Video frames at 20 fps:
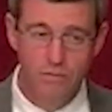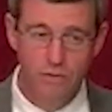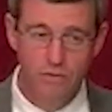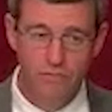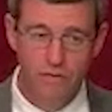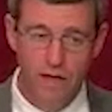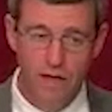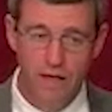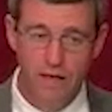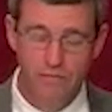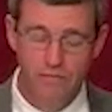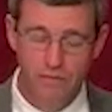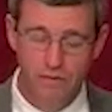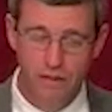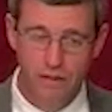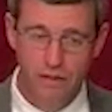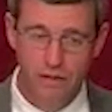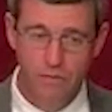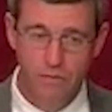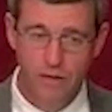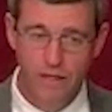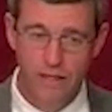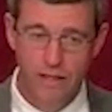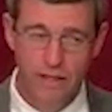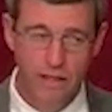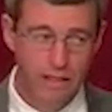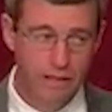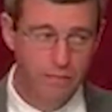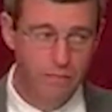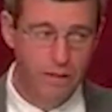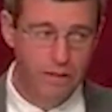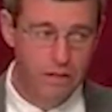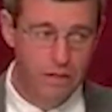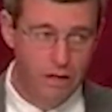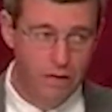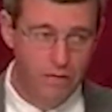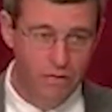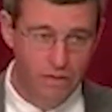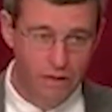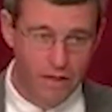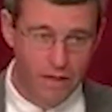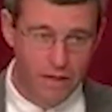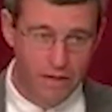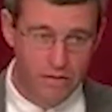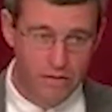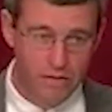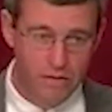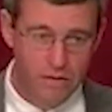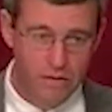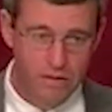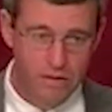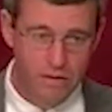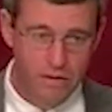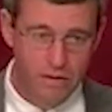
revival and awakening, but know this.